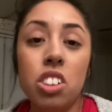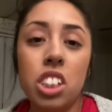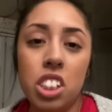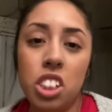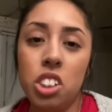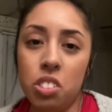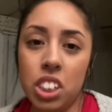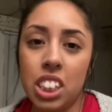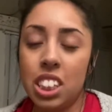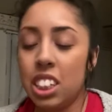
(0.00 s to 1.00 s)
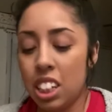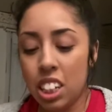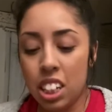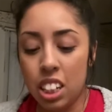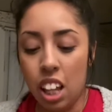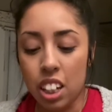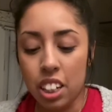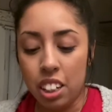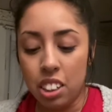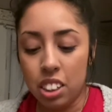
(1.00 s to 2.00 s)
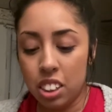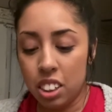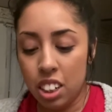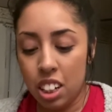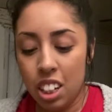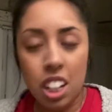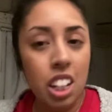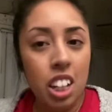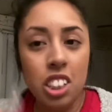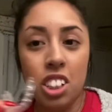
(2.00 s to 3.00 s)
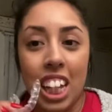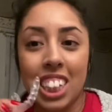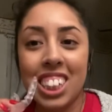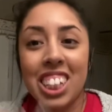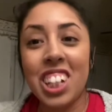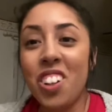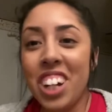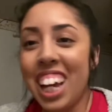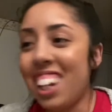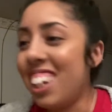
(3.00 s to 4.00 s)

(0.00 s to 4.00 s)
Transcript: the chewies in that case. So let's go ahead.